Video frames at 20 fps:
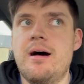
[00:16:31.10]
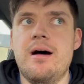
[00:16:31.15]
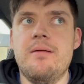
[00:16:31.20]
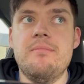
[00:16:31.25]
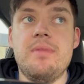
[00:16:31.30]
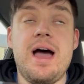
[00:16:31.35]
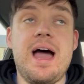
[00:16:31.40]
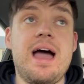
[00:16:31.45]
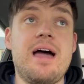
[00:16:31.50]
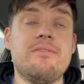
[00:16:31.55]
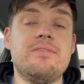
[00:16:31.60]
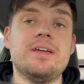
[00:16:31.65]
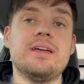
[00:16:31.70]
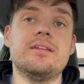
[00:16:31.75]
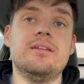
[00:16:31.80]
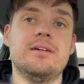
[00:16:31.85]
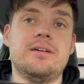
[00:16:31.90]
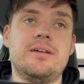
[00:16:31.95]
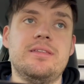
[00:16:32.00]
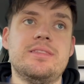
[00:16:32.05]
Having
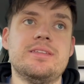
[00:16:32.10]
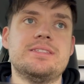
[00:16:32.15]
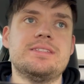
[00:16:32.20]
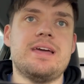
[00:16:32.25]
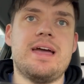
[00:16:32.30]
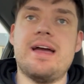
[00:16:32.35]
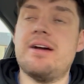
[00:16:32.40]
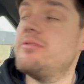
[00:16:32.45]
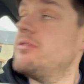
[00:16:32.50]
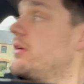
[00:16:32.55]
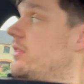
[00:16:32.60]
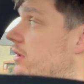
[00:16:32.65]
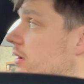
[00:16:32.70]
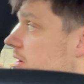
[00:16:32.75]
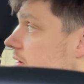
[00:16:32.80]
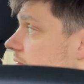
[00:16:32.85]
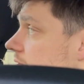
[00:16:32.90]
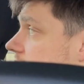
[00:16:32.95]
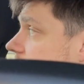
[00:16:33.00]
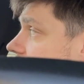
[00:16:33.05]
a look at the tower
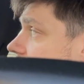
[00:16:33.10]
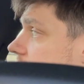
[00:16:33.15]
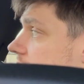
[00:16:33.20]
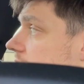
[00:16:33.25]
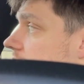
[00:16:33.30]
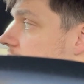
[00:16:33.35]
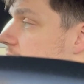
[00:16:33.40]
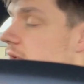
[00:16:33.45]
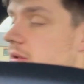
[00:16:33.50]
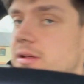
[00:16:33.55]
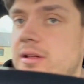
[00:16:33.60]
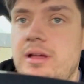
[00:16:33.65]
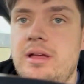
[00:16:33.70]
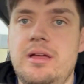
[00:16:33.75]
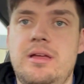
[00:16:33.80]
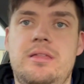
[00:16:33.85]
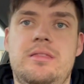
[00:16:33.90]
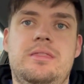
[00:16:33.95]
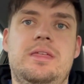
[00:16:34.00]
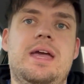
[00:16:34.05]
though,
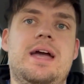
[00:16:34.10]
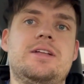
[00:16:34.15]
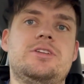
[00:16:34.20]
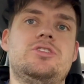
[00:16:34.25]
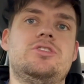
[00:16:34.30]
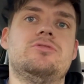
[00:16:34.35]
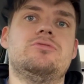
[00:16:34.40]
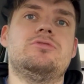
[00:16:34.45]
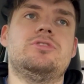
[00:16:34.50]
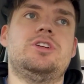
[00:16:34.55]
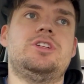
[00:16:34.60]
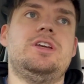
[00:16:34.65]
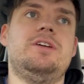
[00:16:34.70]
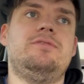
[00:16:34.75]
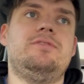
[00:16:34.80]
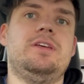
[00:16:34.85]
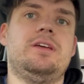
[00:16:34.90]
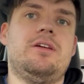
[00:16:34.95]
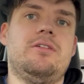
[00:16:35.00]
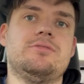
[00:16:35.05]
the actual
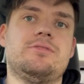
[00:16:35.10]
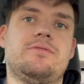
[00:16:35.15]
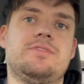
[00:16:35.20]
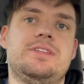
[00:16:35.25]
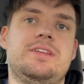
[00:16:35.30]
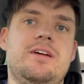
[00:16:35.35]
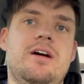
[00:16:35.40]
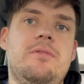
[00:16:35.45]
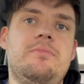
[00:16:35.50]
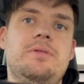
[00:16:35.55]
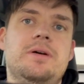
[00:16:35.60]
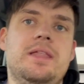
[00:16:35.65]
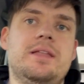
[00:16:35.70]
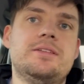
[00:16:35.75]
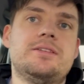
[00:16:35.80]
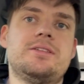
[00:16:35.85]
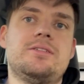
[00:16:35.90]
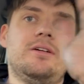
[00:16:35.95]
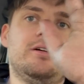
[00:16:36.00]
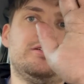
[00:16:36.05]
shift, it goes obviously up and
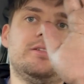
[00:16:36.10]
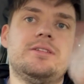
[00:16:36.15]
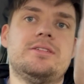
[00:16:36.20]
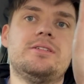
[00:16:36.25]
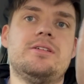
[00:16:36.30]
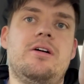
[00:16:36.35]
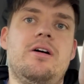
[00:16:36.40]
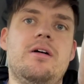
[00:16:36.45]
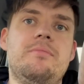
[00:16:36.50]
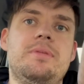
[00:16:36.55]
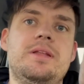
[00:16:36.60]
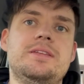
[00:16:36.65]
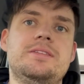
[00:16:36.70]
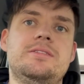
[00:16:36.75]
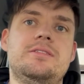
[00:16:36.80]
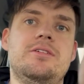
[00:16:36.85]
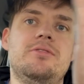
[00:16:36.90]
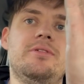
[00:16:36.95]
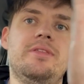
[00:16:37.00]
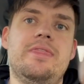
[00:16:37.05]
then side to side, but it's
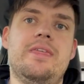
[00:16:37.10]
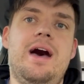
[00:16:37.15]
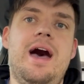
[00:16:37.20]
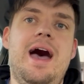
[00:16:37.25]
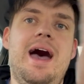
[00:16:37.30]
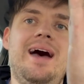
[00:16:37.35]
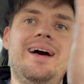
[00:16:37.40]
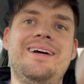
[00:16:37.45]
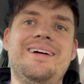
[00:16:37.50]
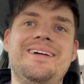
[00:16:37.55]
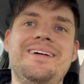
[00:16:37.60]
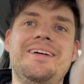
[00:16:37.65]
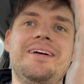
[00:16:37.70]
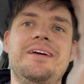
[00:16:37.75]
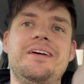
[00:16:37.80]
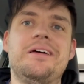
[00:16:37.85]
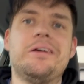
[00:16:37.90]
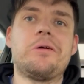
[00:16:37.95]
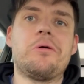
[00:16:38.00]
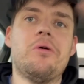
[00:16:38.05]
doing that
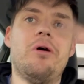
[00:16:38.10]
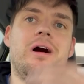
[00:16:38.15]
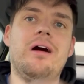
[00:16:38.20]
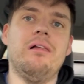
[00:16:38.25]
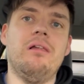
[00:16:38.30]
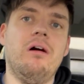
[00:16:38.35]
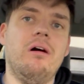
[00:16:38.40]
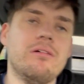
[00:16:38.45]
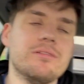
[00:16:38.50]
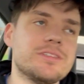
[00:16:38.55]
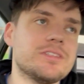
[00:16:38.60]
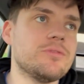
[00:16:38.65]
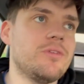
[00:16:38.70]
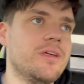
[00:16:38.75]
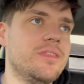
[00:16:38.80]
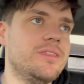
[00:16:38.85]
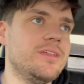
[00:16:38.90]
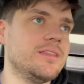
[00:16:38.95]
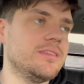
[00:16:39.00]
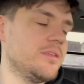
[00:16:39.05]
quite a lot. So
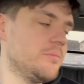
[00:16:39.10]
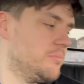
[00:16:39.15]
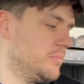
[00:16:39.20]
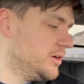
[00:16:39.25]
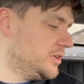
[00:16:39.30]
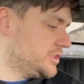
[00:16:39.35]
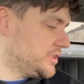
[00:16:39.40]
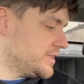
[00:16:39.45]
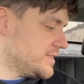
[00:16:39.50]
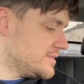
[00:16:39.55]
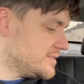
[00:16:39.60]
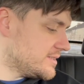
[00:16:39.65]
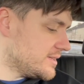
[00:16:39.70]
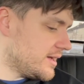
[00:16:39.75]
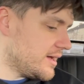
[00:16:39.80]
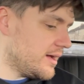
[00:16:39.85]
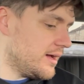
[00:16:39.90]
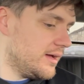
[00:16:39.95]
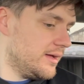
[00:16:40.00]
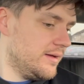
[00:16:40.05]
I think the bush is
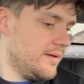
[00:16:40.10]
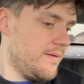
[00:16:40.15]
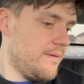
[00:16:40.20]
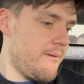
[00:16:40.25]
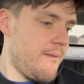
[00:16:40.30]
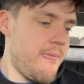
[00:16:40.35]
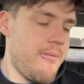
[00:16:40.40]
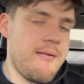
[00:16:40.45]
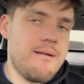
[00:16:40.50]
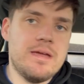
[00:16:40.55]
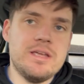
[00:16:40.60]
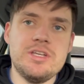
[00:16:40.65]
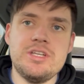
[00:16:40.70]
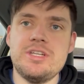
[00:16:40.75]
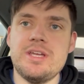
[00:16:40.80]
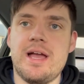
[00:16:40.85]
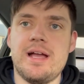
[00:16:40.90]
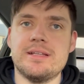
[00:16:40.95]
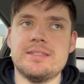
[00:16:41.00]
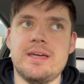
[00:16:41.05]

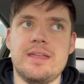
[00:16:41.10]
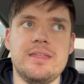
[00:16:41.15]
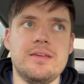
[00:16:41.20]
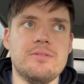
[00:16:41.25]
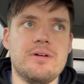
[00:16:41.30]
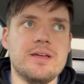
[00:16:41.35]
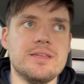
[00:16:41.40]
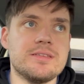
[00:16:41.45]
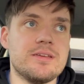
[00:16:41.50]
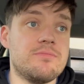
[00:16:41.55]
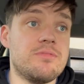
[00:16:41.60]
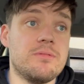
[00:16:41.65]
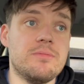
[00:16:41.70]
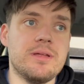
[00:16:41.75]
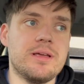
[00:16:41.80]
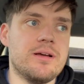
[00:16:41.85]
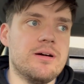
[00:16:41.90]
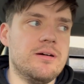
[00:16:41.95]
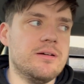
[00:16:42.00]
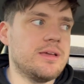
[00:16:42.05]
shagged anyway, so I
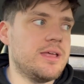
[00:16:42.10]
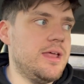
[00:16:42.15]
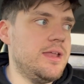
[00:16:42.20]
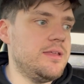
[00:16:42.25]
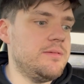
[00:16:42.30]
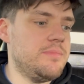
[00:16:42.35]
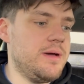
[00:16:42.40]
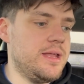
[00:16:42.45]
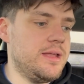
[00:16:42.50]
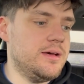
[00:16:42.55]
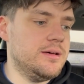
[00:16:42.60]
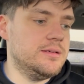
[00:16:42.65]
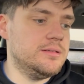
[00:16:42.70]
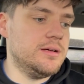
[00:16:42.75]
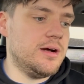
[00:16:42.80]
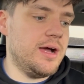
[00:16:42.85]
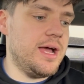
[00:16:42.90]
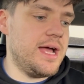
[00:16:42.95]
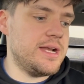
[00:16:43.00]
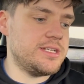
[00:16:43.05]
probably can't get it any better.
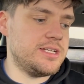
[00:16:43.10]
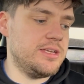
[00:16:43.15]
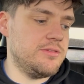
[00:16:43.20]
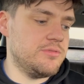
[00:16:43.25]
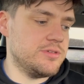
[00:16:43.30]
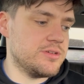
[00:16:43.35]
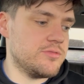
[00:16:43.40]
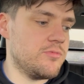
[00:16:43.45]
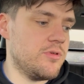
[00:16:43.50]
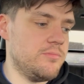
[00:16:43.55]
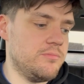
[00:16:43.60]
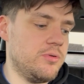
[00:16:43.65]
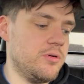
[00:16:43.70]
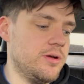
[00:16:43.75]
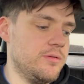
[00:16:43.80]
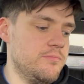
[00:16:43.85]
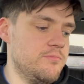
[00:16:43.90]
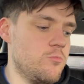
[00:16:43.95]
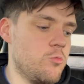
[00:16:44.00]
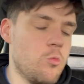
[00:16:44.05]
I actually was at one
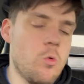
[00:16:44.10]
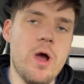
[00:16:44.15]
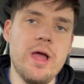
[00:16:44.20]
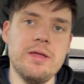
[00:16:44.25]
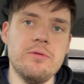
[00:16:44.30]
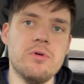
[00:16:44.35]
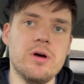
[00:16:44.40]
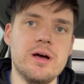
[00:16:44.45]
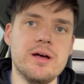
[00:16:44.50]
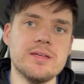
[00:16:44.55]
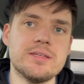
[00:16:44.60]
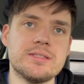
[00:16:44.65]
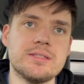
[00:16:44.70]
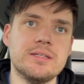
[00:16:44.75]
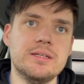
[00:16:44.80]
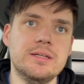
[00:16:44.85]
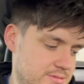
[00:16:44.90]
point way worse.